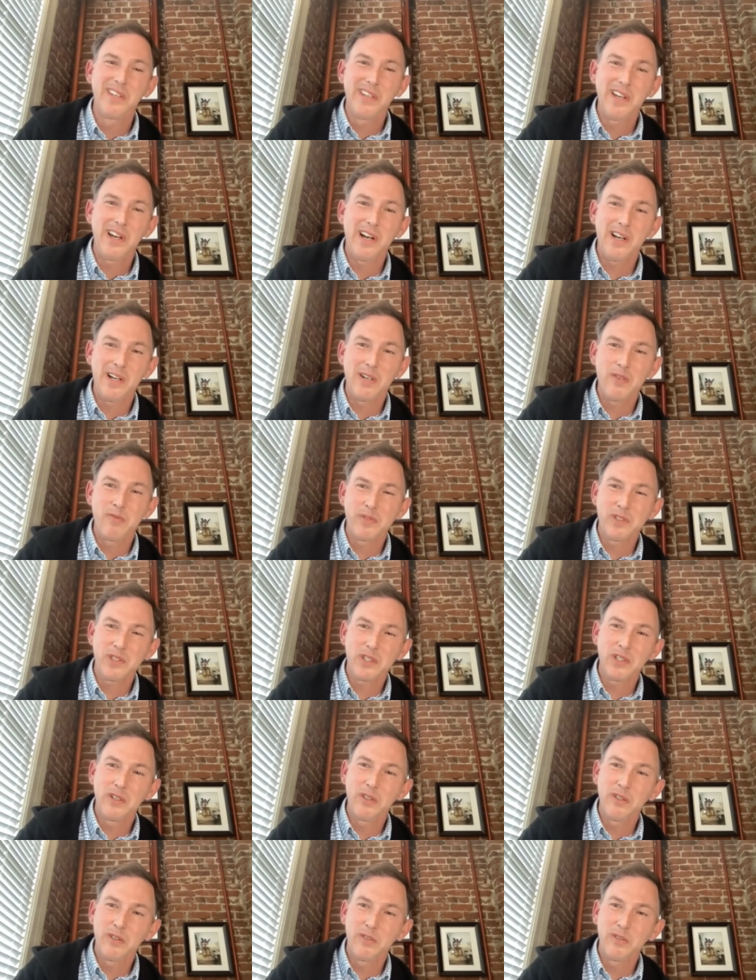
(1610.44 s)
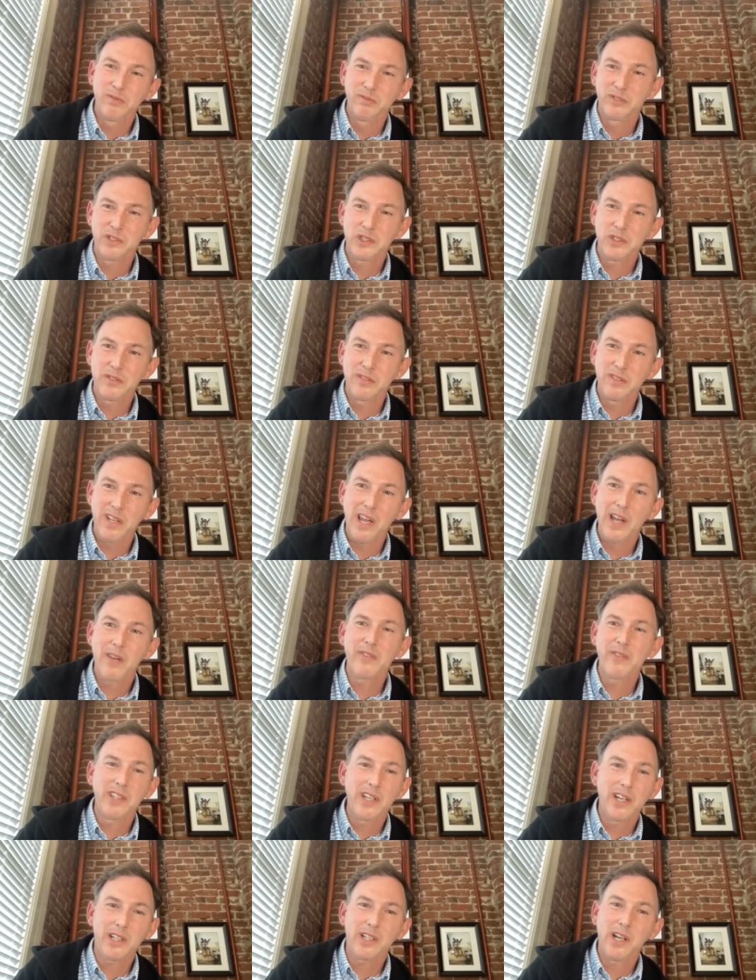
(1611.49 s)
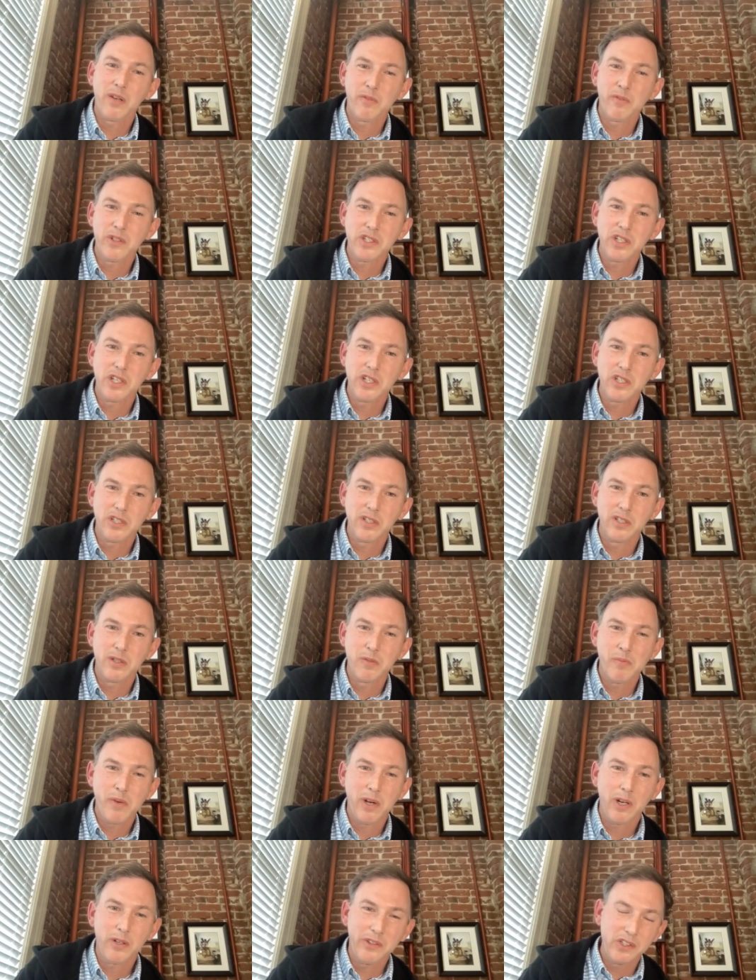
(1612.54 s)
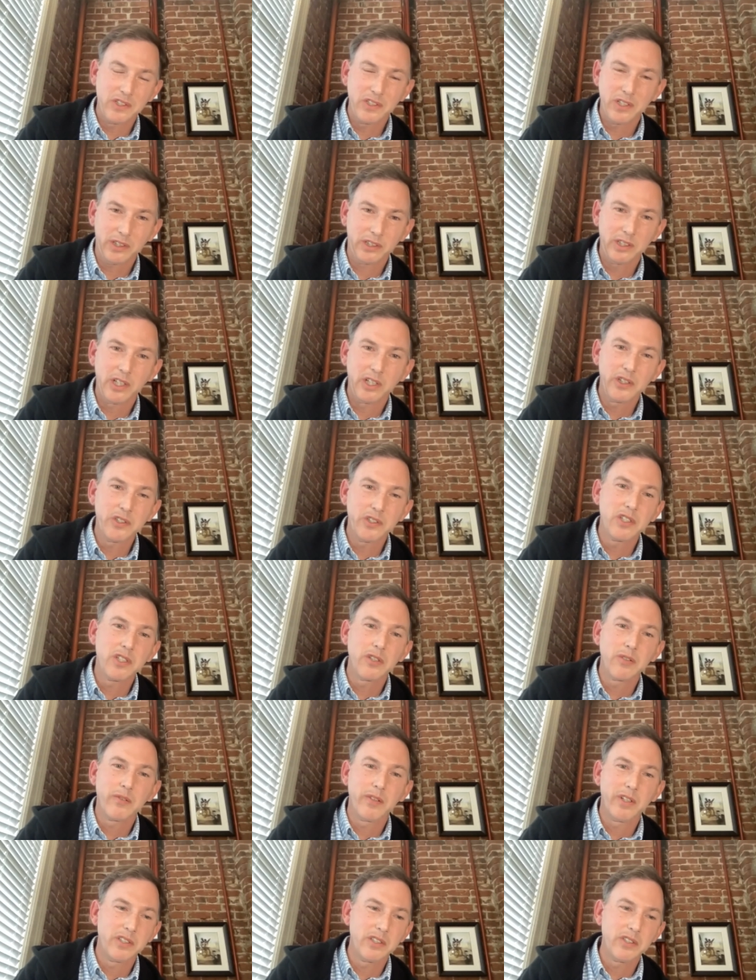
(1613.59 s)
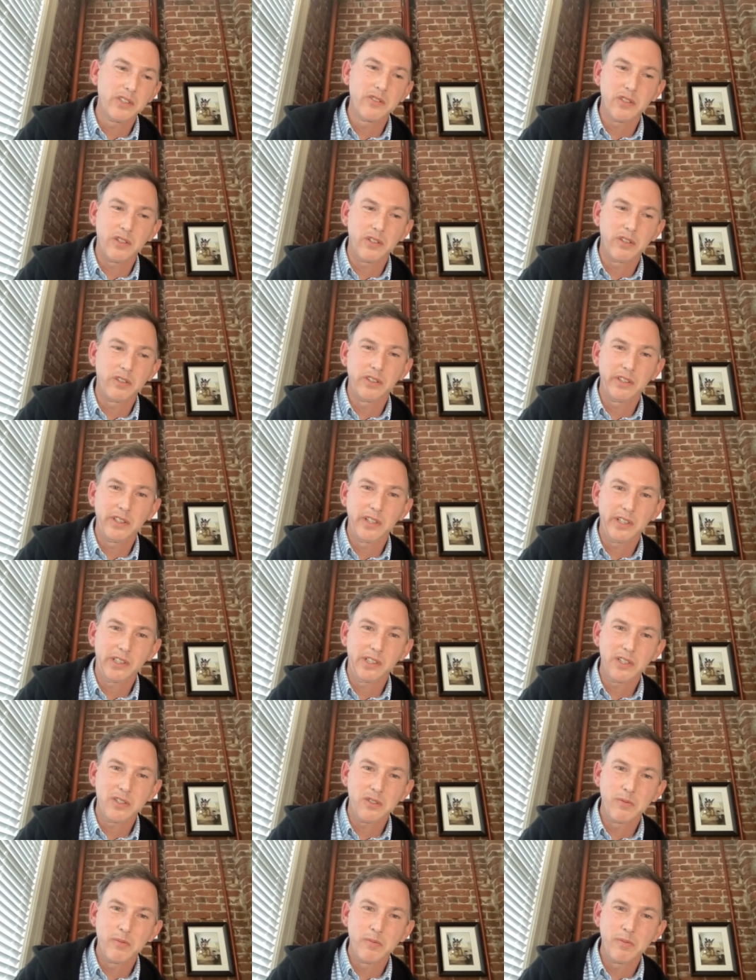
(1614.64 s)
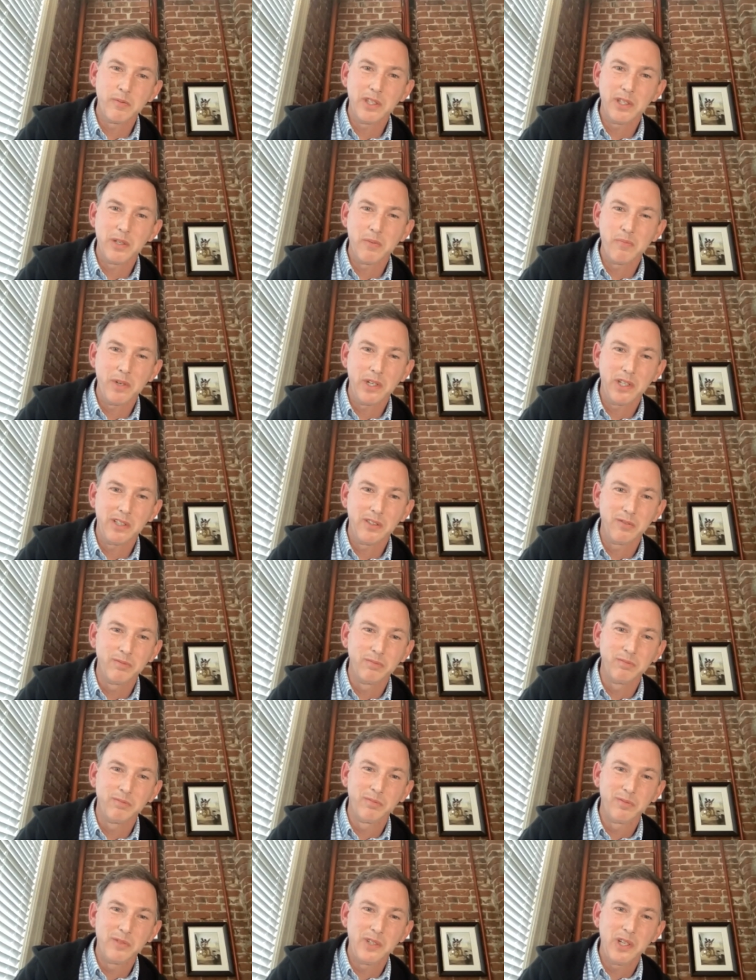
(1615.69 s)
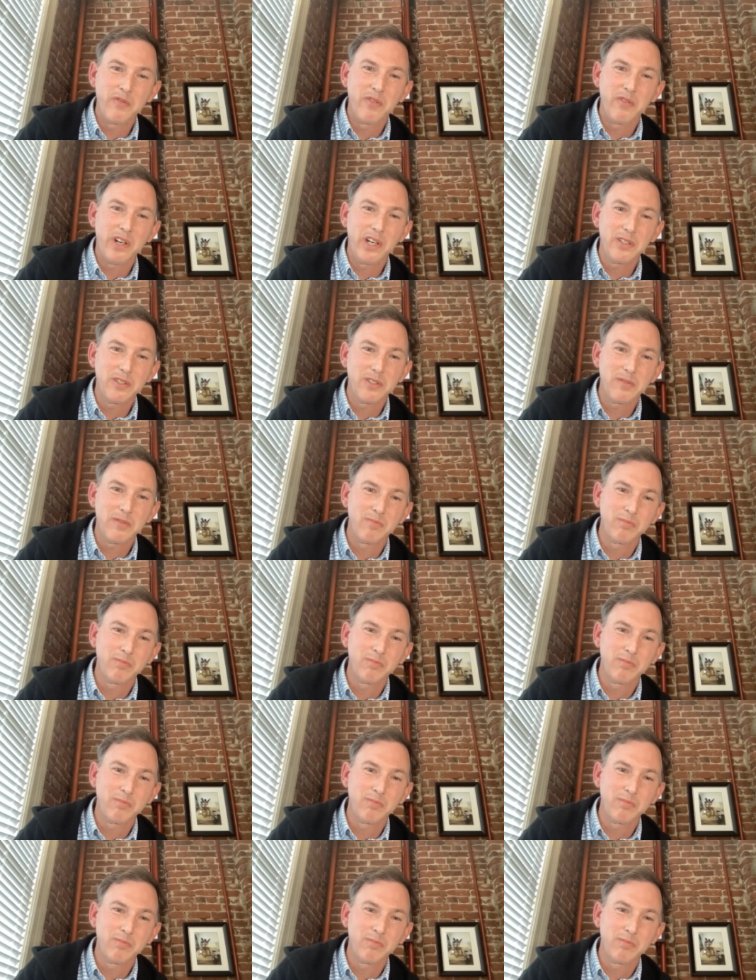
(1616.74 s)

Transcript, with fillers: Um, so having that conversation about the technology you want to use early, I guess would be the main advice.